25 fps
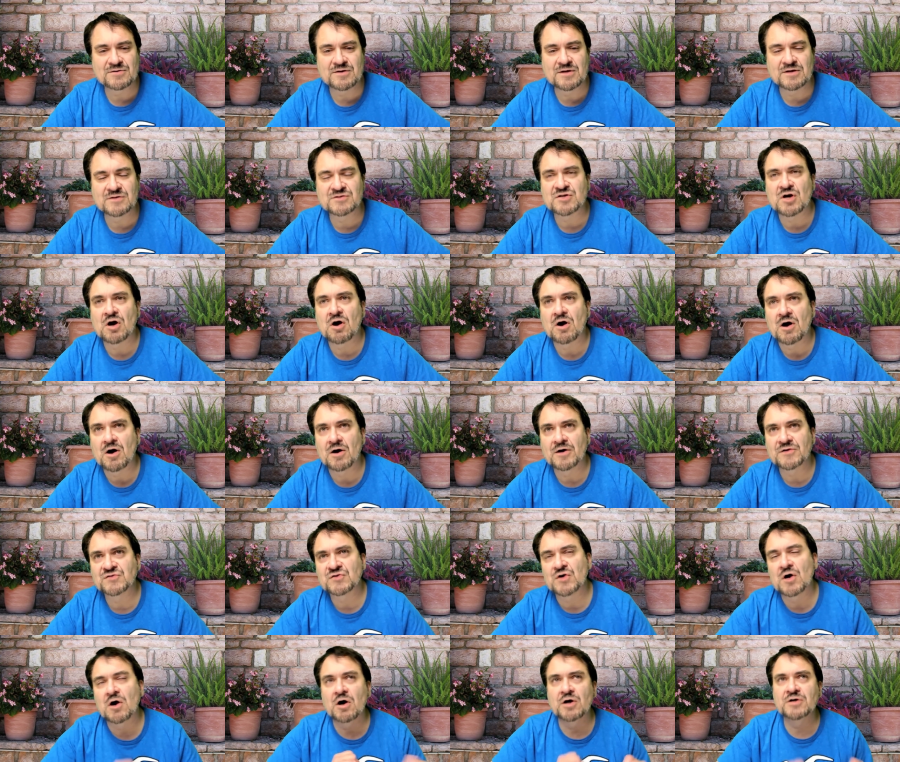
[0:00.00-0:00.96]
it's
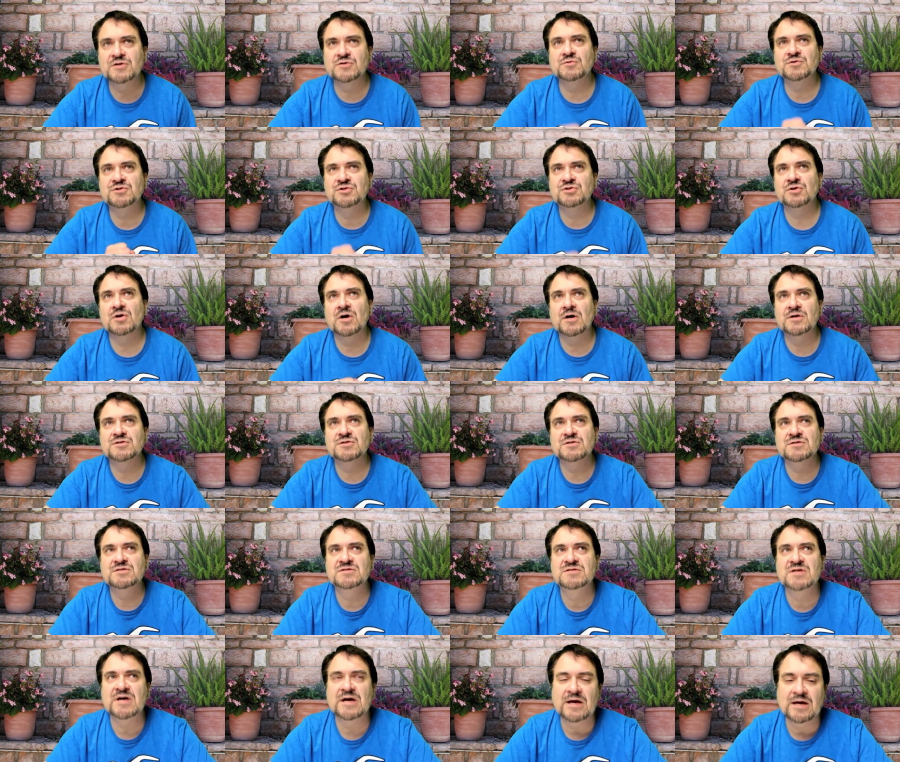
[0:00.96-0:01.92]
it's hard to judge a
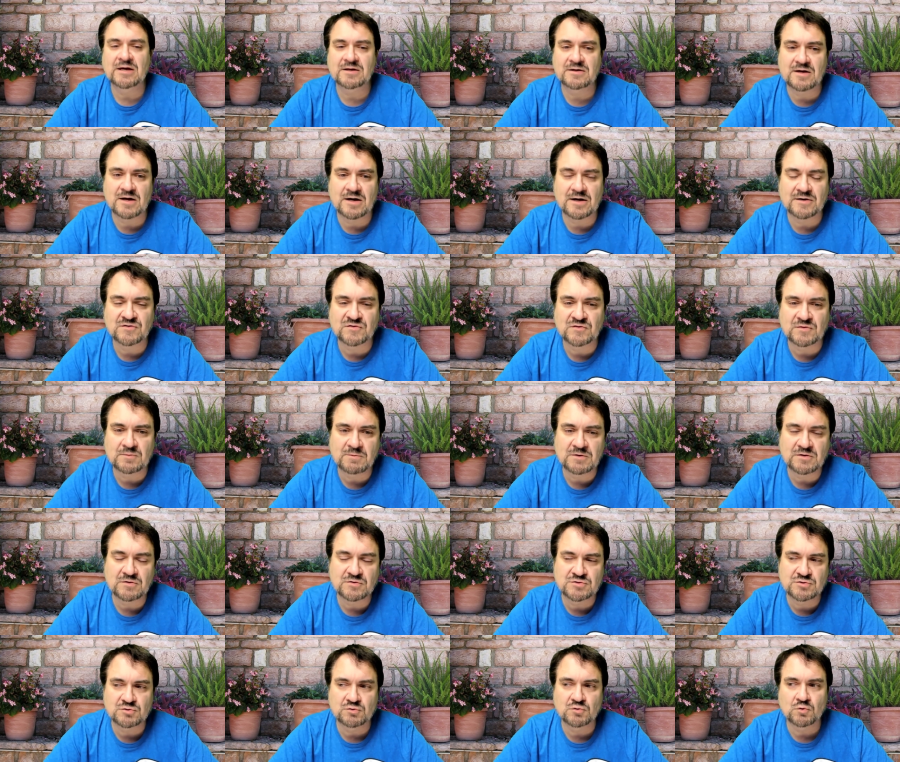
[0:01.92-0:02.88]
date on some of the
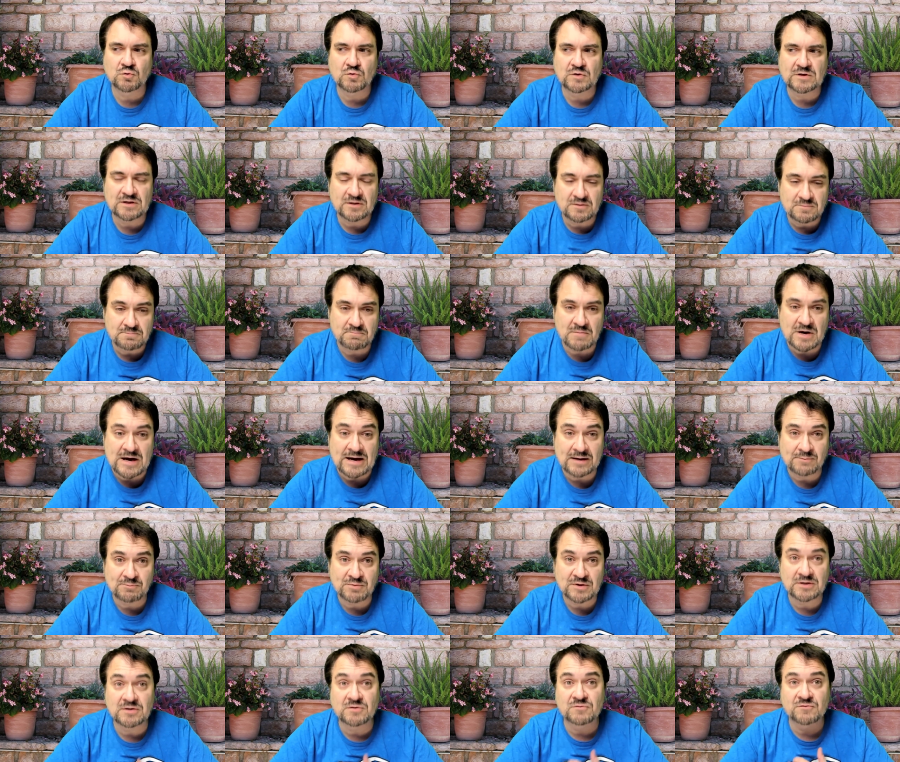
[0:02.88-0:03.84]
jewelry, in my
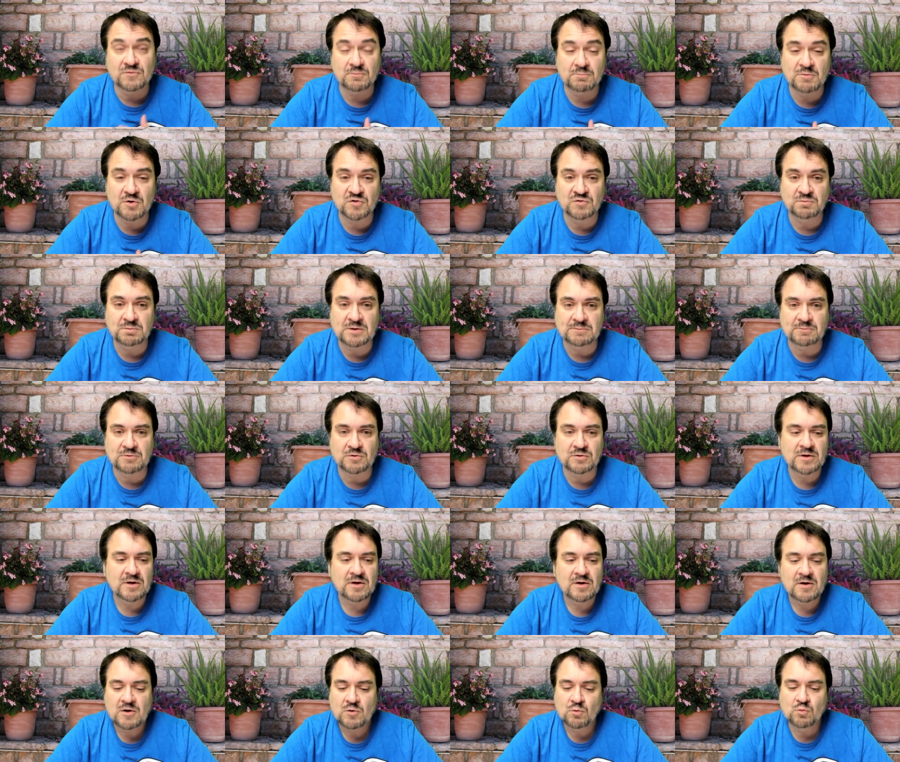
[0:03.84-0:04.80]
opinion, for most people.
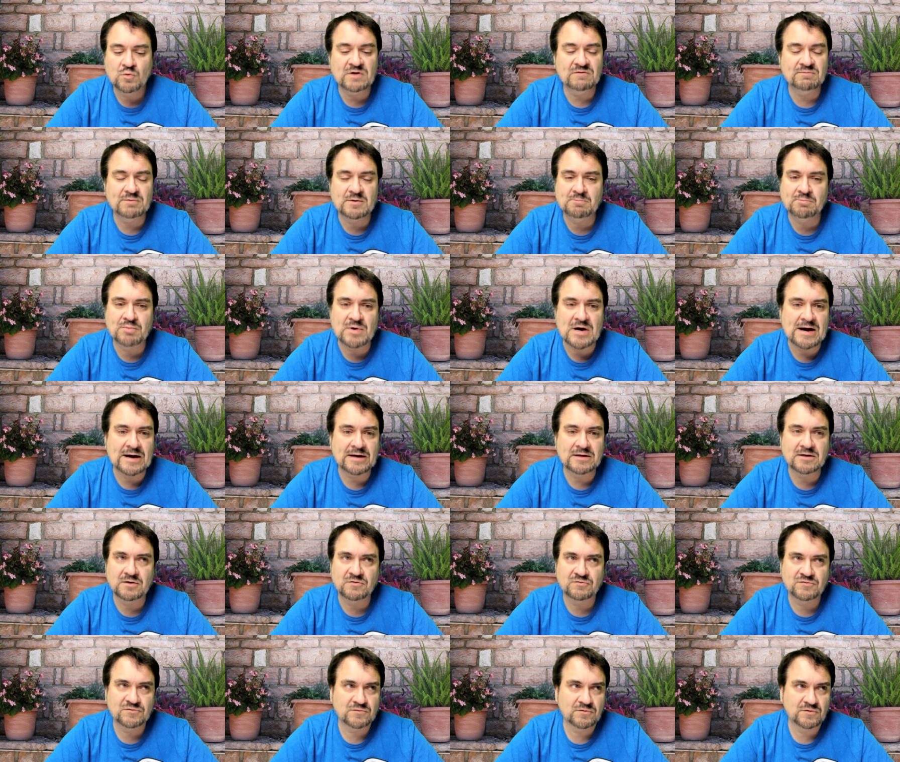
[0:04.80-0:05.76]
We've been buying
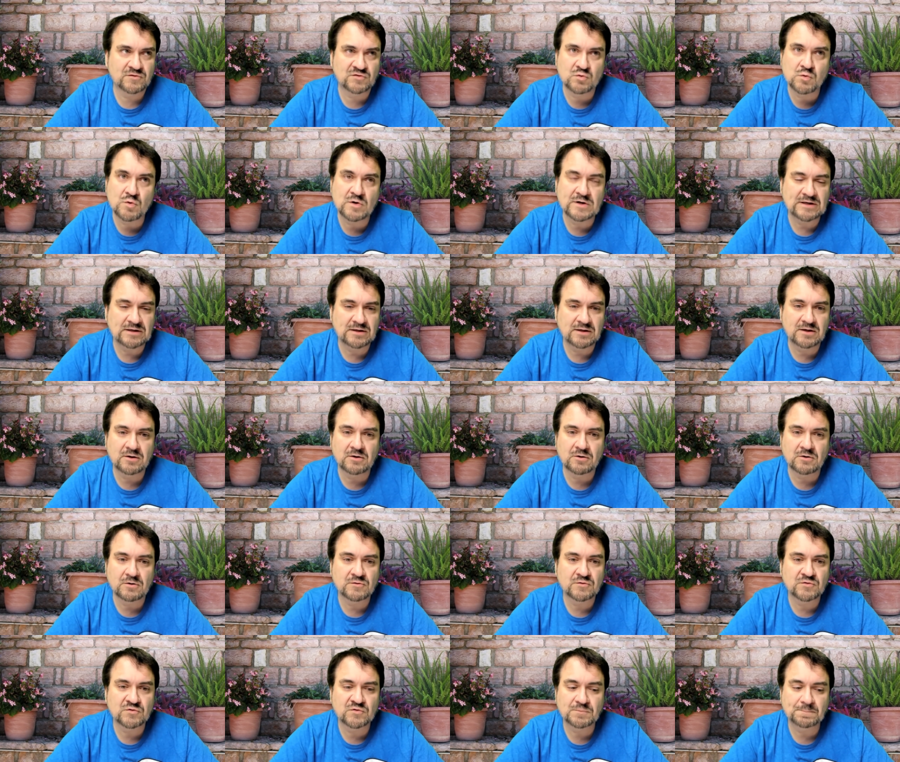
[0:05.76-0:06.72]
it for 20
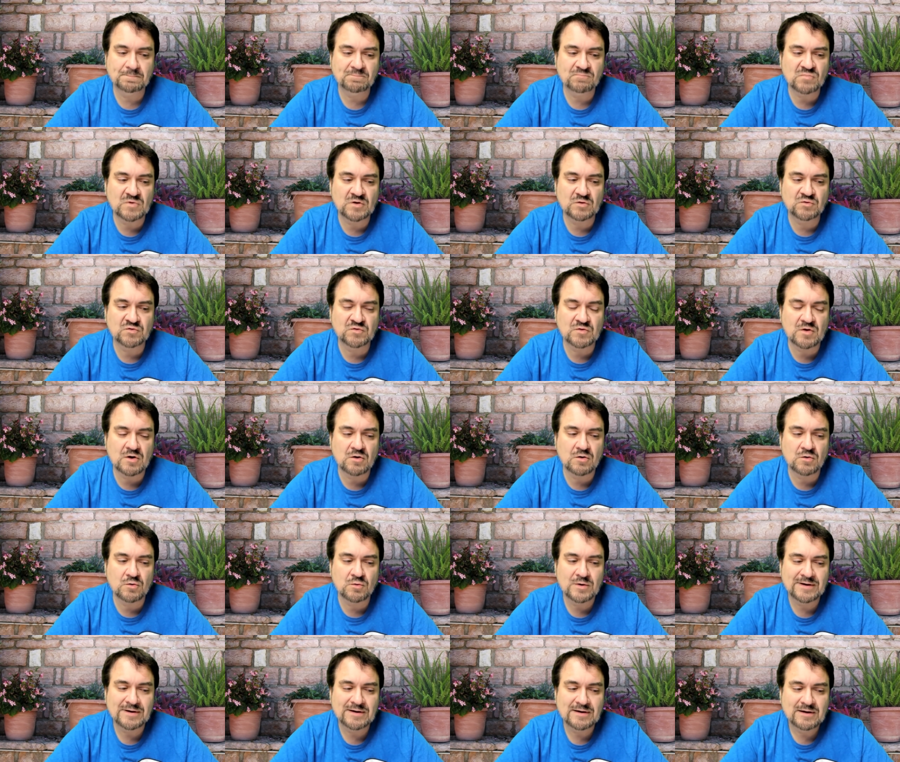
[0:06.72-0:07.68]
years,
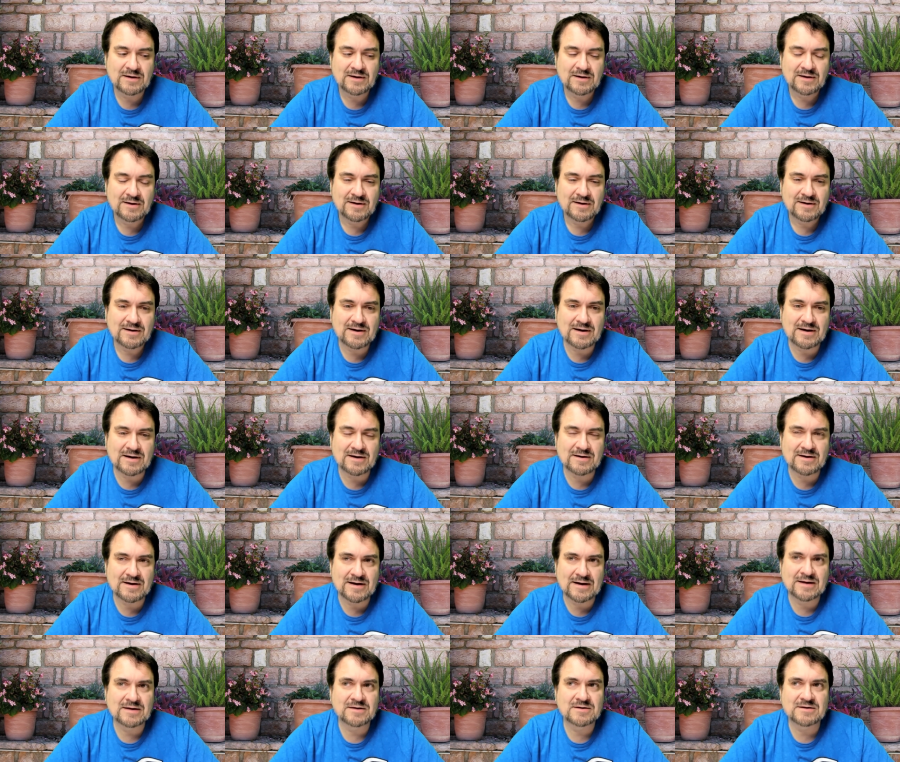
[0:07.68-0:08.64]
so
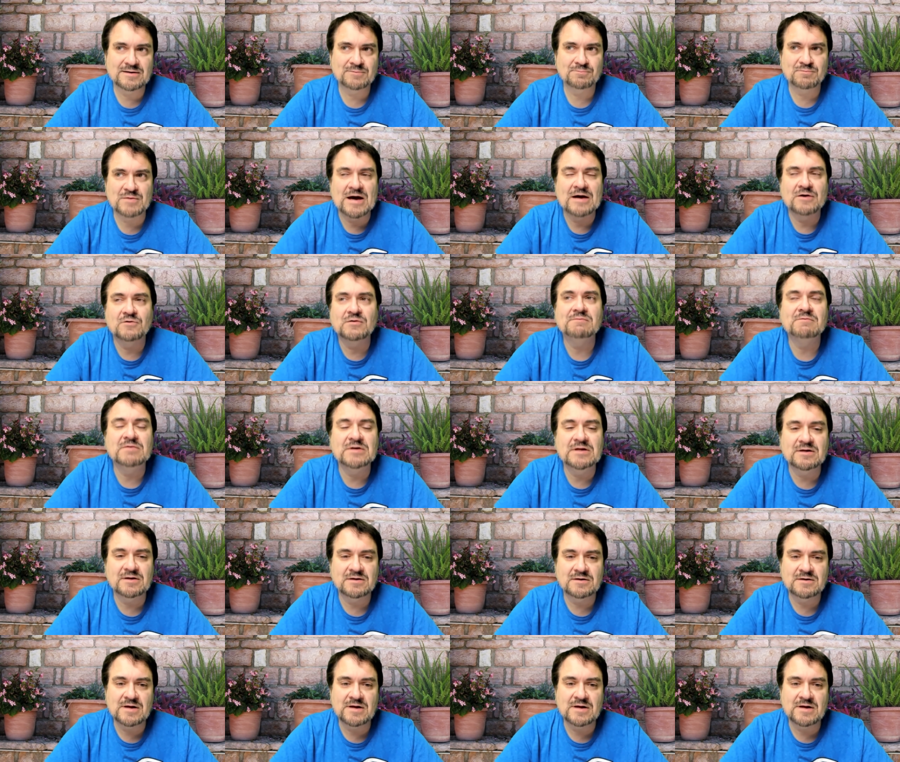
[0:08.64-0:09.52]
I can I don't even need a